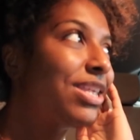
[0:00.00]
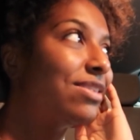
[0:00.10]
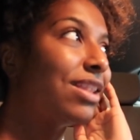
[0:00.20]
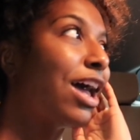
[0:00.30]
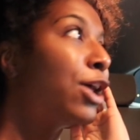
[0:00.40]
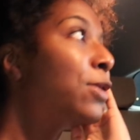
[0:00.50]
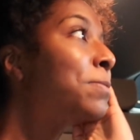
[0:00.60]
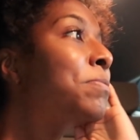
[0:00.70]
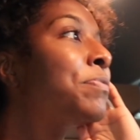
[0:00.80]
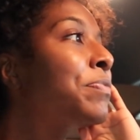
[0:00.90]
He's lying.
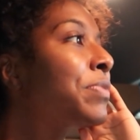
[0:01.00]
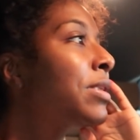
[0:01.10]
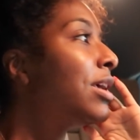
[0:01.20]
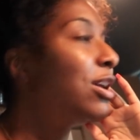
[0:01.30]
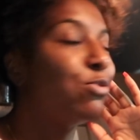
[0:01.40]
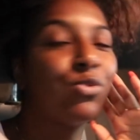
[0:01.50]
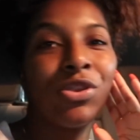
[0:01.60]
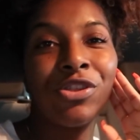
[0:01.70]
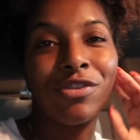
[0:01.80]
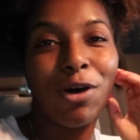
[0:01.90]
It was
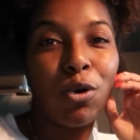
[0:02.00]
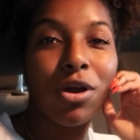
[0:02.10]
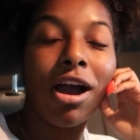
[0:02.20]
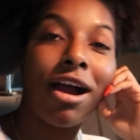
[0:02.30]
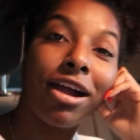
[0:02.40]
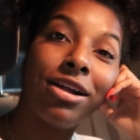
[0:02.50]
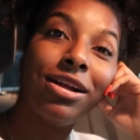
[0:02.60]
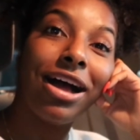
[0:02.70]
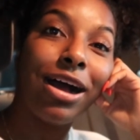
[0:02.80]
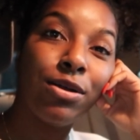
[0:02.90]
with his own car.
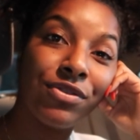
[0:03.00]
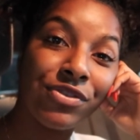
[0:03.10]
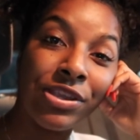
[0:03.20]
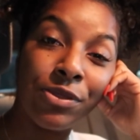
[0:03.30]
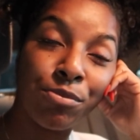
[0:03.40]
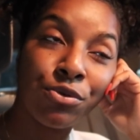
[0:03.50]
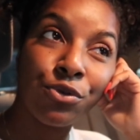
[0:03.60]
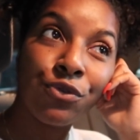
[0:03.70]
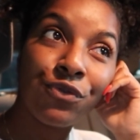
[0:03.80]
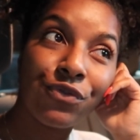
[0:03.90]
It's in the
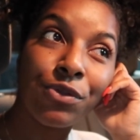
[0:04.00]
proof.